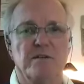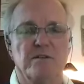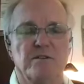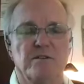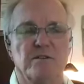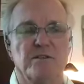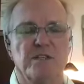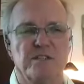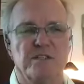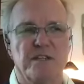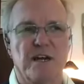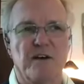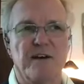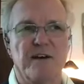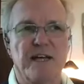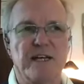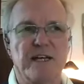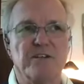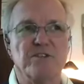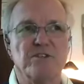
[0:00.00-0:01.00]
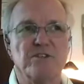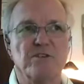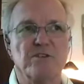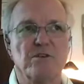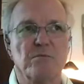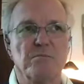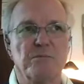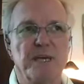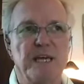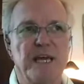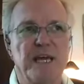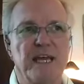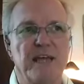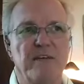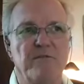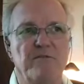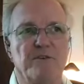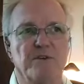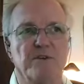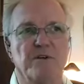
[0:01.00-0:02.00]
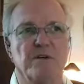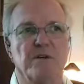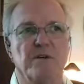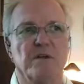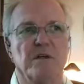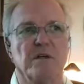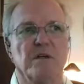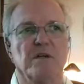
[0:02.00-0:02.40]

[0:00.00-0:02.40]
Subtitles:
So there's our external behavior,